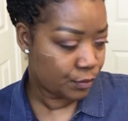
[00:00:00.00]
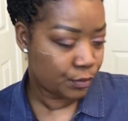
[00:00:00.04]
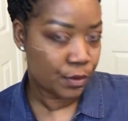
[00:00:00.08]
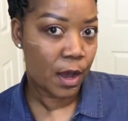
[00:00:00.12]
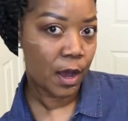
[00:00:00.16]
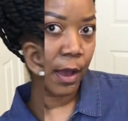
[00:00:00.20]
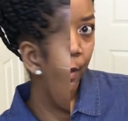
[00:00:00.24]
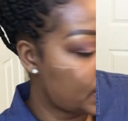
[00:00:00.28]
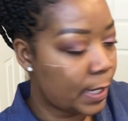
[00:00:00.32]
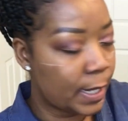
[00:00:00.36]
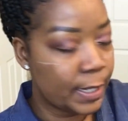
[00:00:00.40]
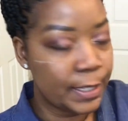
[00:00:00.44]

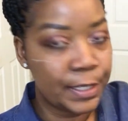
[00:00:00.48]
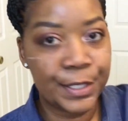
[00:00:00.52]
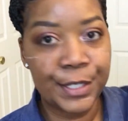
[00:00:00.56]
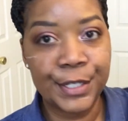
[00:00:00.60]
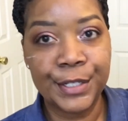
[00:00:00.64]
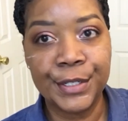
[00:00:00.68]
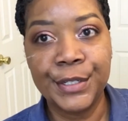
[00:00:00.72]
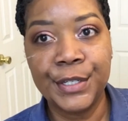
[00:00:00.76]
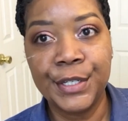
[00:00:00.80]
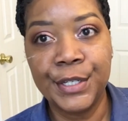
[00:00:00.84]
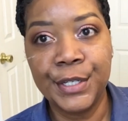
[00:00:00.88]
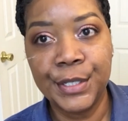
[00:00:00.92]
I like
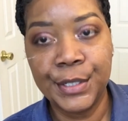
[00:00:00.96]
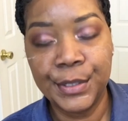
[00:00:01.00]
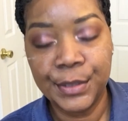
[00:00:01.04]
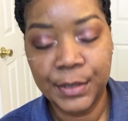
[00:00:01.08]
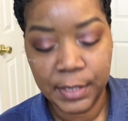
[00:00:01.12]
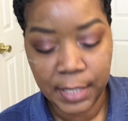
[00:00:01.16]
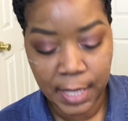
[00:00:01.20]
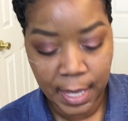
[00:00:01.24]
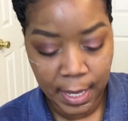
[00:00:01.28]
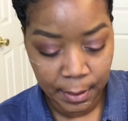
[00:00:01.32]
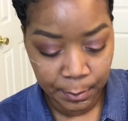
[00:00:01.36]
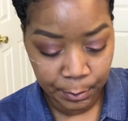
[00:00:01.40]
to
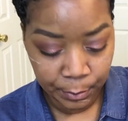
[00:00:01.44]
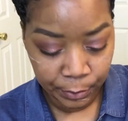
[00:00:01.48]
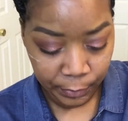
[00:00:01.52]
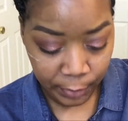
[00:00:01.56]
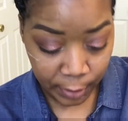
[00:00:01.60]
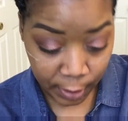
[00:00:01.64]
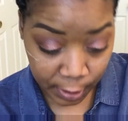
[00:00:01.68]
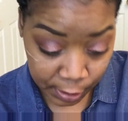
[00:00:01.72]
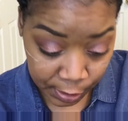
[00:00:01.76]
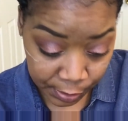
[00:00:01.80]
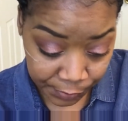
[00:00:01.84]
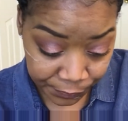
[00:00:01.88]
use a
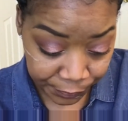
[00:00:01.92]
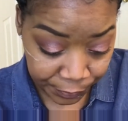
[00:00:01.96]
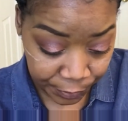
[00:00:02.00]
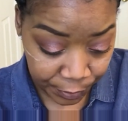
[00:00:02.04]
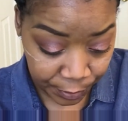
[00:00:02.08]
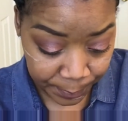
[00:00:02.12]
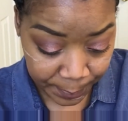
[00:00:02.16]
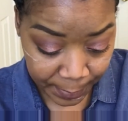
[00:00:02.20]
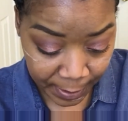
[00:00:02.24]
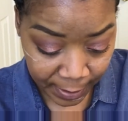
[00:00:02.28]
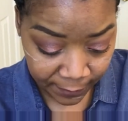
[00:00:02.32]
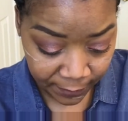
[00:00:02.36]
brush
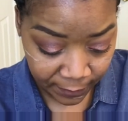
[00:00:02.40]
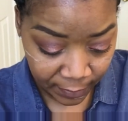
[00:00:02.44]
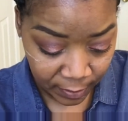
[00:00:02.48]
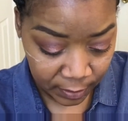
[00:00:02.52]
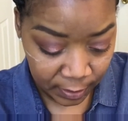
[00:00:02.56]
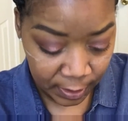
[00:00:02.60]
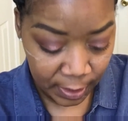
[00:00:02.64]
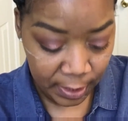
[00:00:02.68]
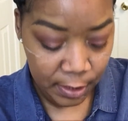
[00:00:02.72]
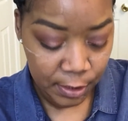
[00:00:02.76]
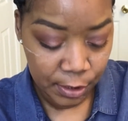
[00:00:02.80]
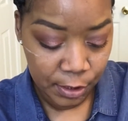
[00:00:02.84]
for my
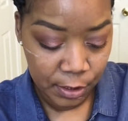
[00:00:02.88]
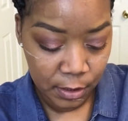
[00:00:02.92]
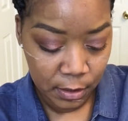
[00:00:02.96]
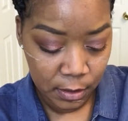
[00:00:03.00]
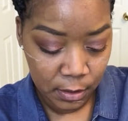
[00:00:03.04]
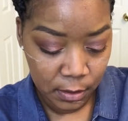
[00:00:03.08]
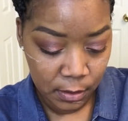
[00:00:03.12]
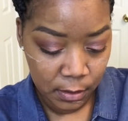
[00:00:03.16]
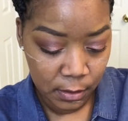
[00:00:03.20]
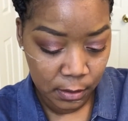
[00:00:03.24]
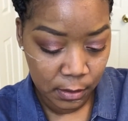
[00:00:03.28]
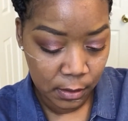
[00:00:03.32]

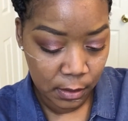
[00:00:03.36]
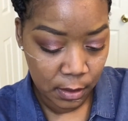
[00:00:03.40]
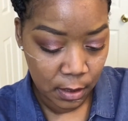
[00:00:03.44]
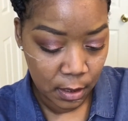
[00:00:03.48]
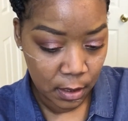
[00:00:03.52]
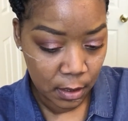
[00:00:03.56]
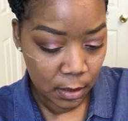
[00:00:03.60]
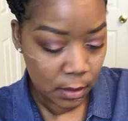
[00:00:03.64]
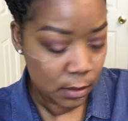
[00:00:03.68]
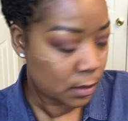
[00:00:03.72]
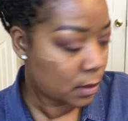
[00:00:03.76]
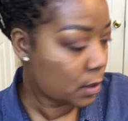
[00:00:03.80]
foundations.
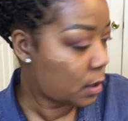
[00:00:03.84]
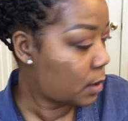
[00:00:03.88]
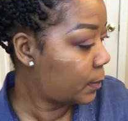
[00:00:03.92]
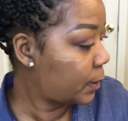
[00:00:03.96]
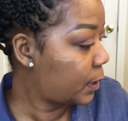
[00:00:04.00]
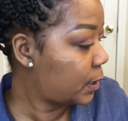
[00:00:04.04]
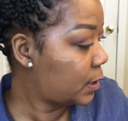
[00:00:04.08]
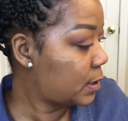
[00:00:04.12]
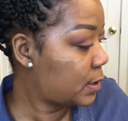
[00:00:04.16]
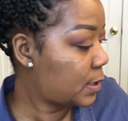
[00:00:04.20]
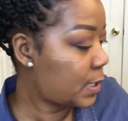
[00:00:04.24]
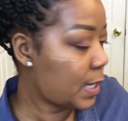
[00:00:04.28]
So I'm
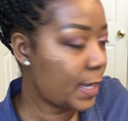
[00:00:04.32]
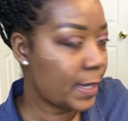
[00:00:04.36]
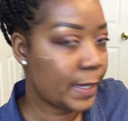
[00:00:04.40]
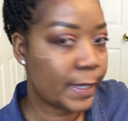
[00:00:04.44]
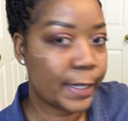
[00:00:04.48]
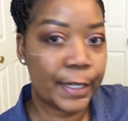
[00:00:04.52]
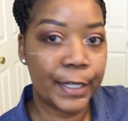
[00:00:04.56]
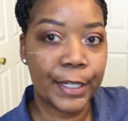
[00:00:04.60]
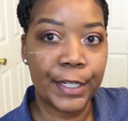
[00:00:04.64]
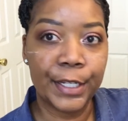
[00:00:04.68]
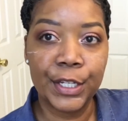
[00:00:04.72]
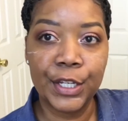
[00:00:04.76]
gonna take
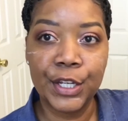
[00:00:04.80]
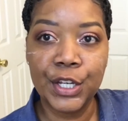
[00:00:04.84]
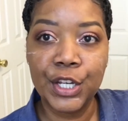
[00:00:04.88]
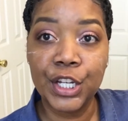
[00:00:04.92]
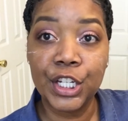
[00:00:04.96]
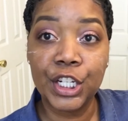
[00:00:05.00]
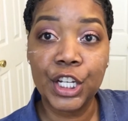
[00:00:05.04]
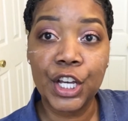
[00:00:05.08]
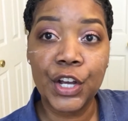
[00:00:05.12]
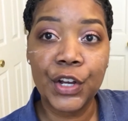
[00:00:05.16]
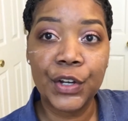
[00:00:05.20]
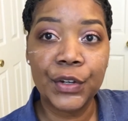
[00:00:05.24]

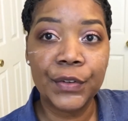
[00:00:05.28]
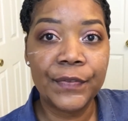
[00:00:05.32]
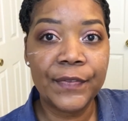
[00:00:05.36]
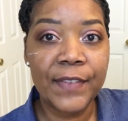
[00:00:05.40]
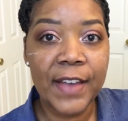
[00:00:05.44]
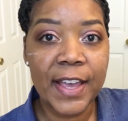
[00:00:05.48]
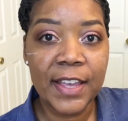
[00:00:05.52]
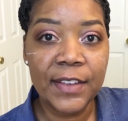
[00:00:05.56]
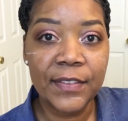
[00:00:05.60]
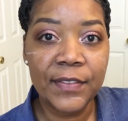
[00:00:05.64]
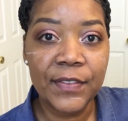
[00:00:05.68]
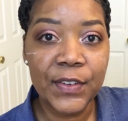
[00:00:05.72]
good old
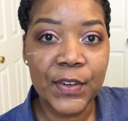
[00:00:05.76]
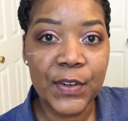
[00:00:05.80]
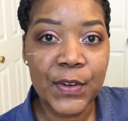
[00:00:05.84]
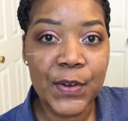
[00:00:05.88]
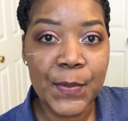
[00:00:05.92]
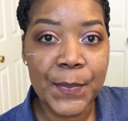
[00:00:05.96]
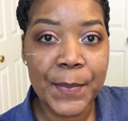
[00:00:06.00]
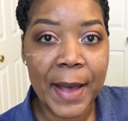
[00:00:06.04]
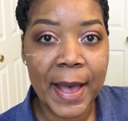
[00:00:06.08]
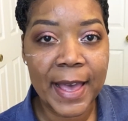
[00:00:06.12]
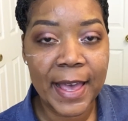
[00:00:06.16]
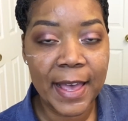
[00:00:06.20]

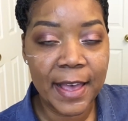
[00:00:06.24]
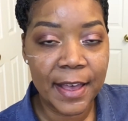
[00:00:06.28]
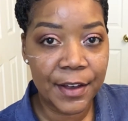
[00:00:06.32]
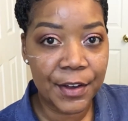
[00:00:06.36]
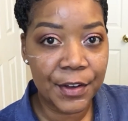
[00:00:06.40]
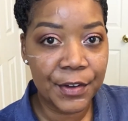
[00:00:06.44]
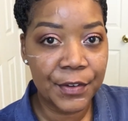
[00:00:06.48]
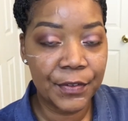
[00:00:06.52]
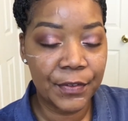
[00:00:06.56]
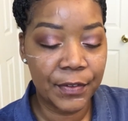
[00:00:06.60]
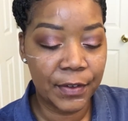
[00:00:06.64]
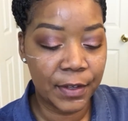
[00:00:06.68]
faithful, my
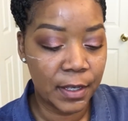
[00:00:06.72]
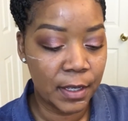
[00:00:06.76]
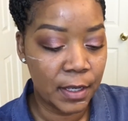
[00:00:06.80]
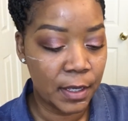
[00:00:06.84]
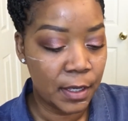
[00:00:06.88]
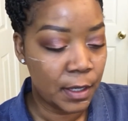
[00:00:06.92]
e.l.f.